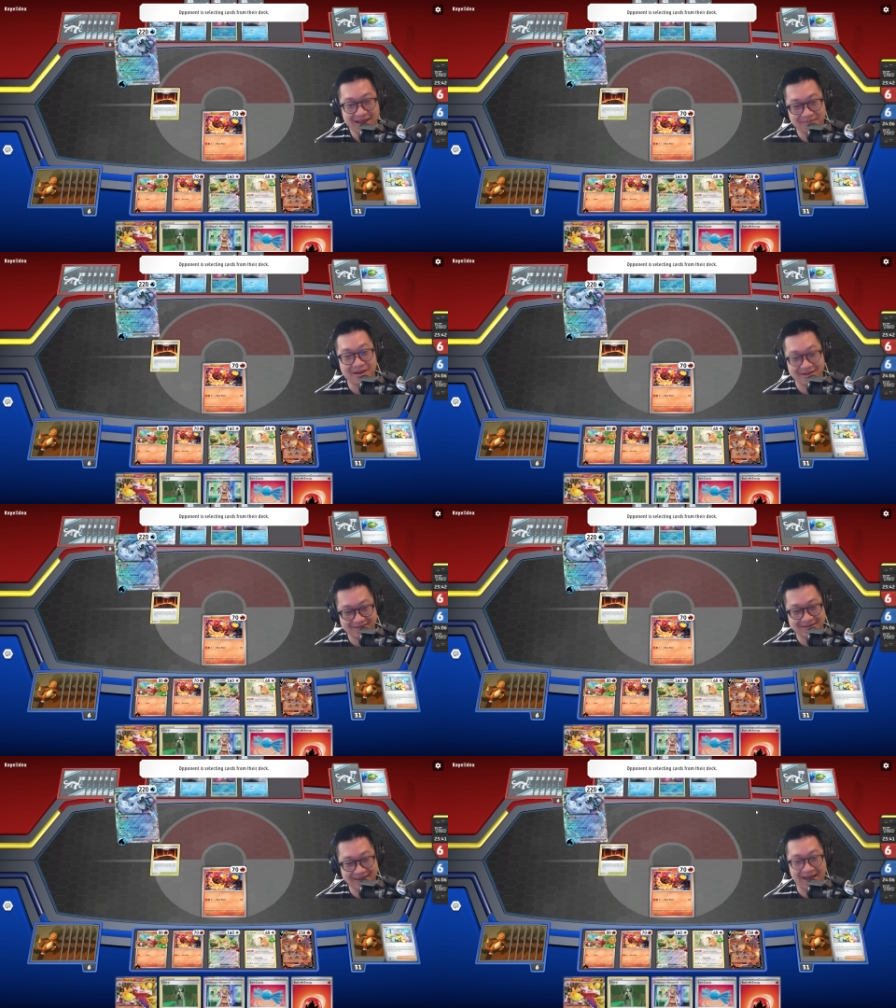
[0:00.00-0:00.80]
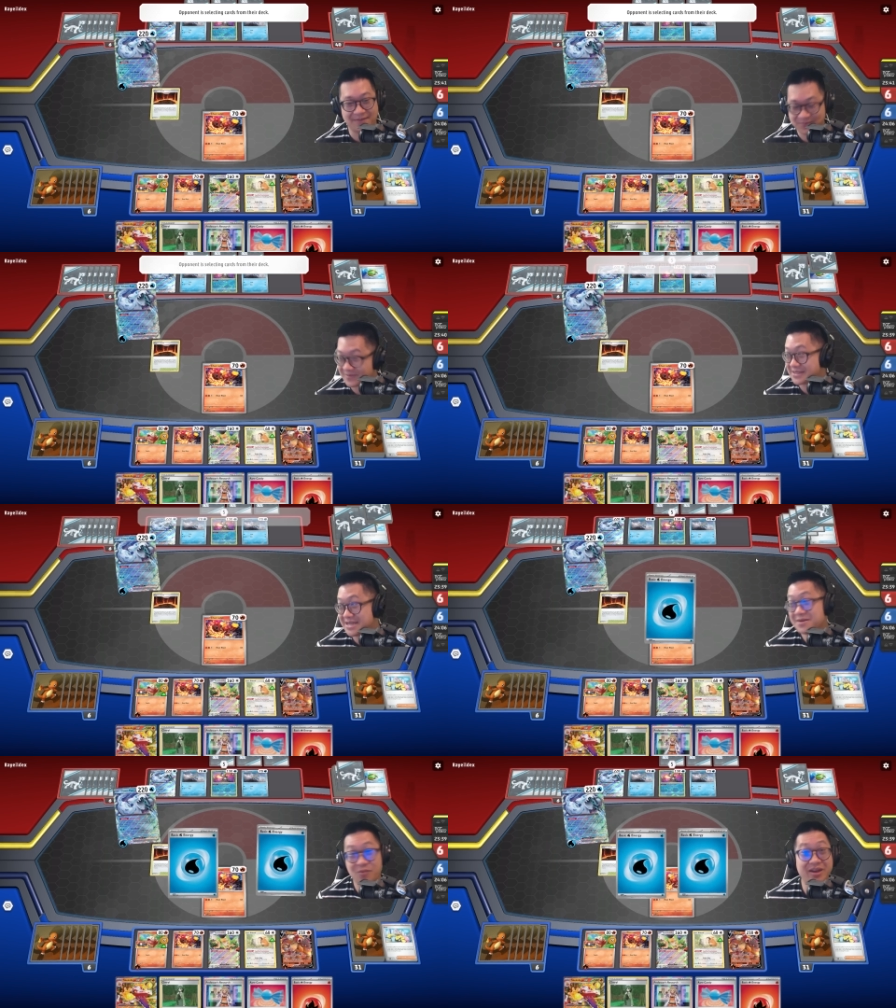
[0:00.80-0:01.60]
But yeah,
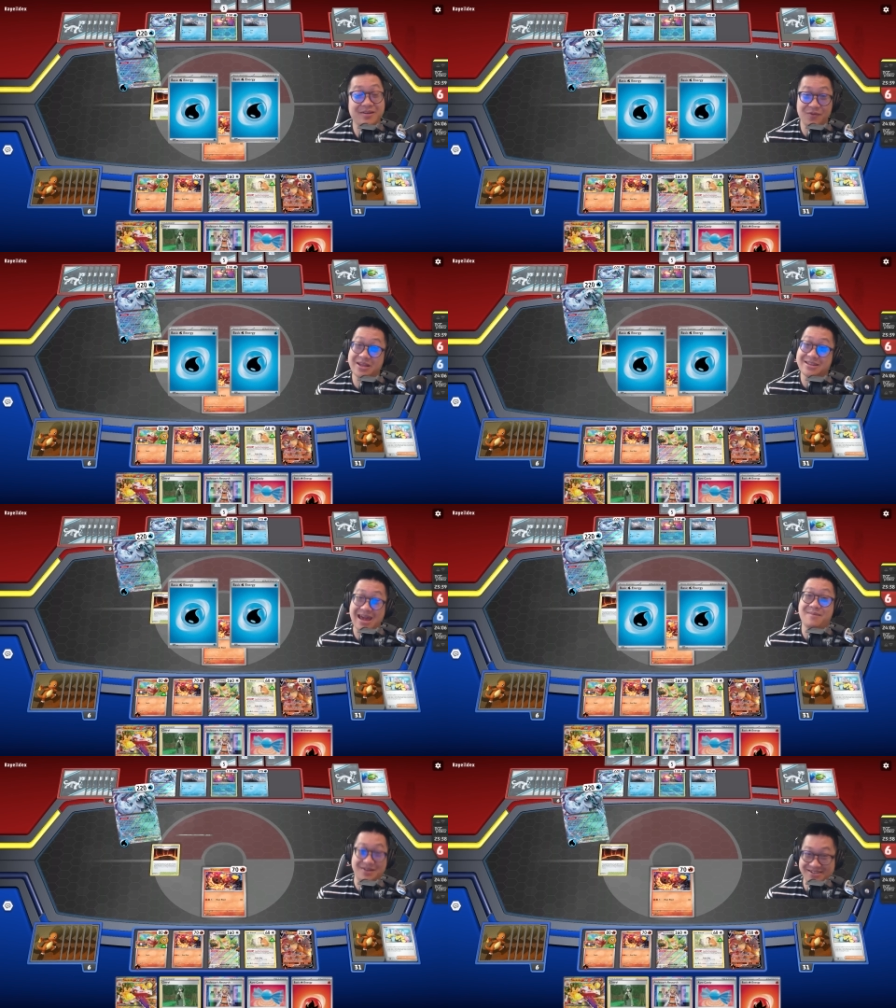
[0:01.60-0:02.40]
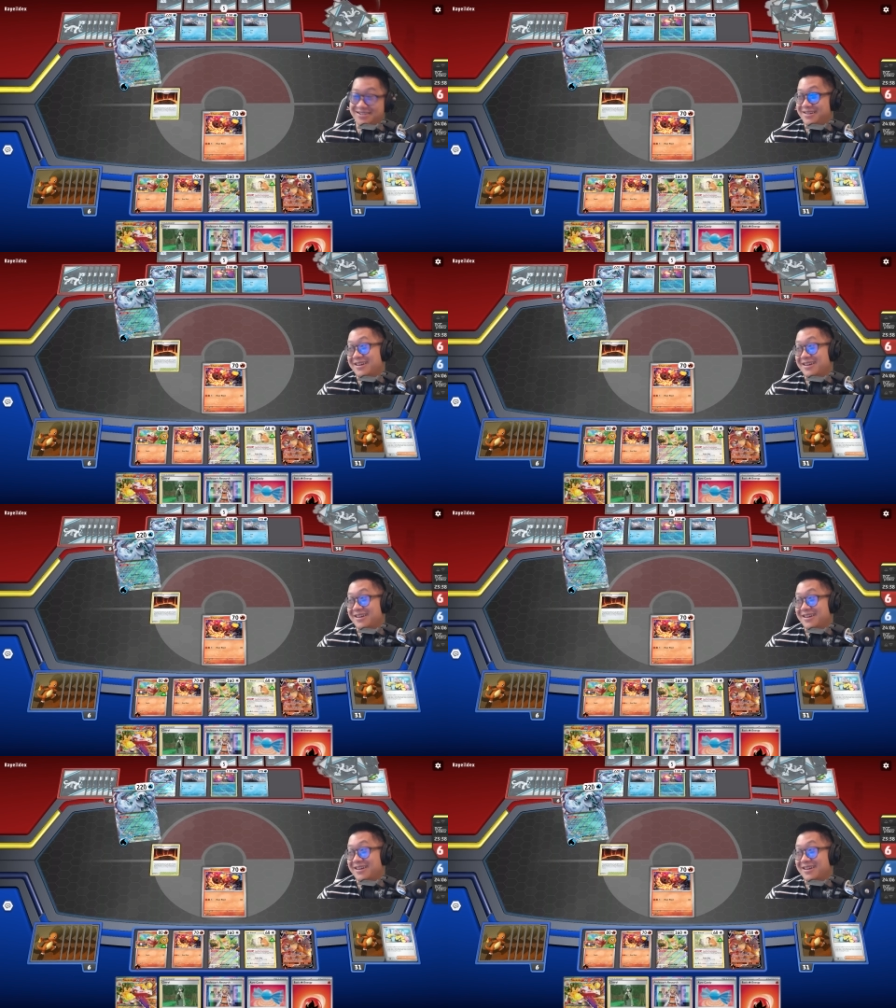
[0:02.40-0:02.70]
we we need damage.